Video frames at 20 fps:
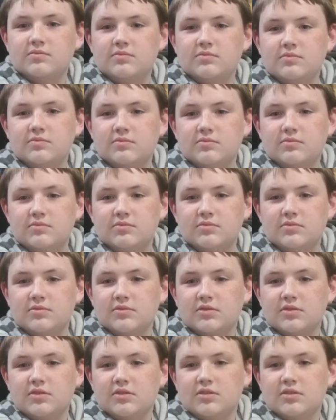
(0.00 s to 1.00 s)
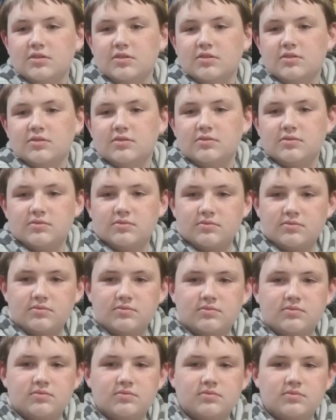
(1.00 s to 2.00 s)

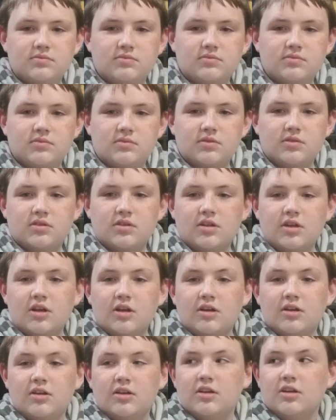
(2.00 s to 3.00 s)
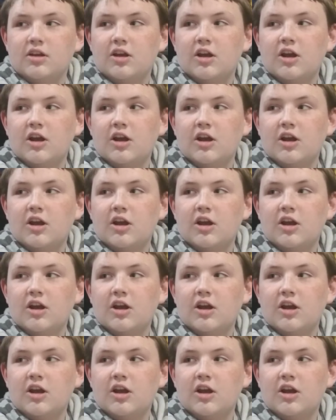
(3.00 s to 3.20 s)
[no speech]